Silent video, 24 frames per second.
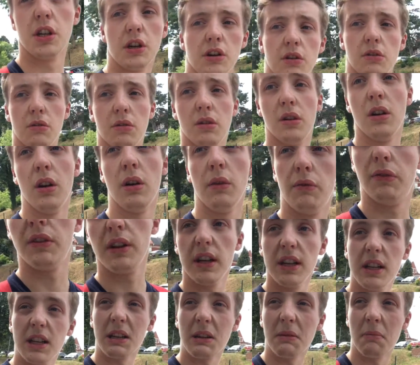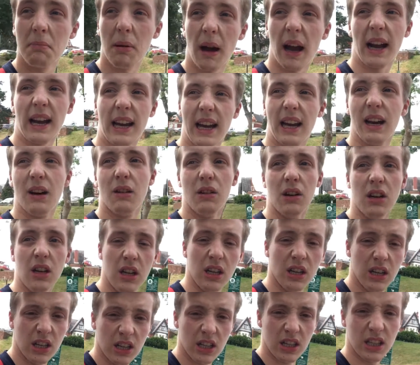you know, hopefully he doesn't back out,
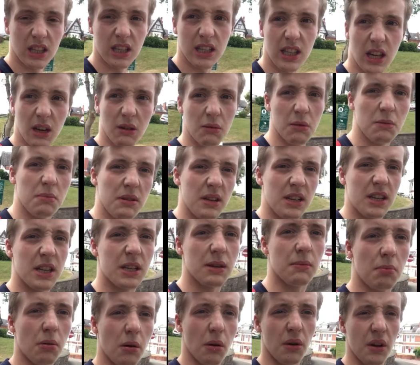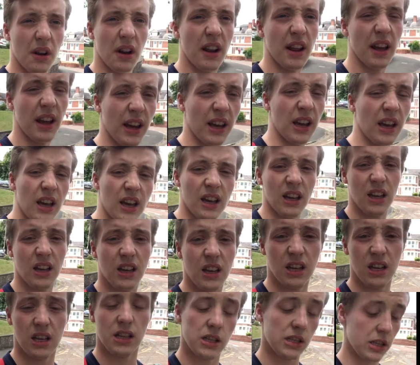since that would be disappointing.
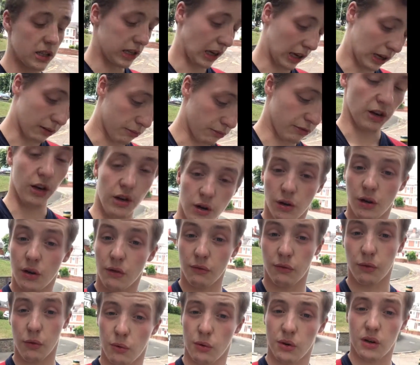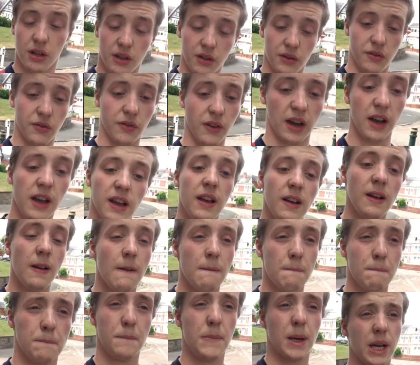So it's like I'm really looking forward to this fight
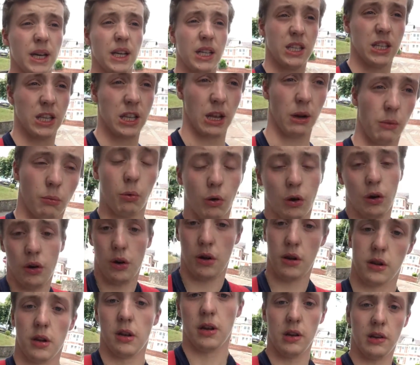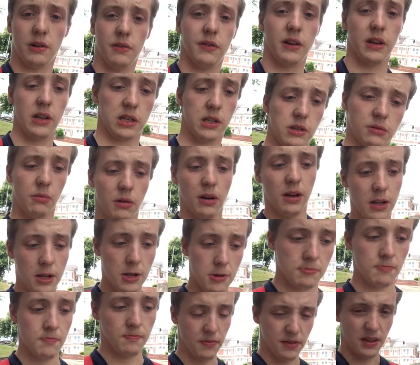because I want to fight someone,
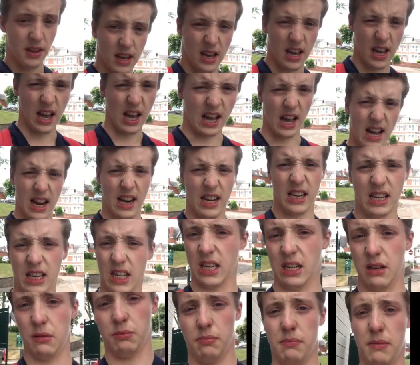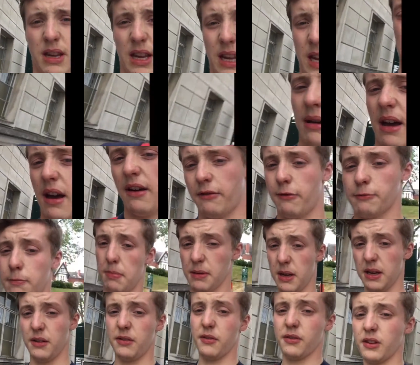and me and him have
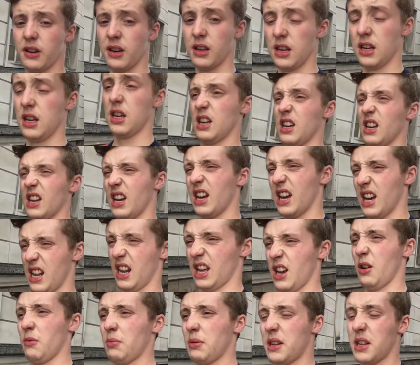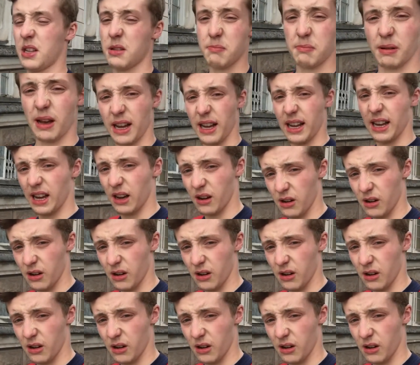beef and I hope he doesn't back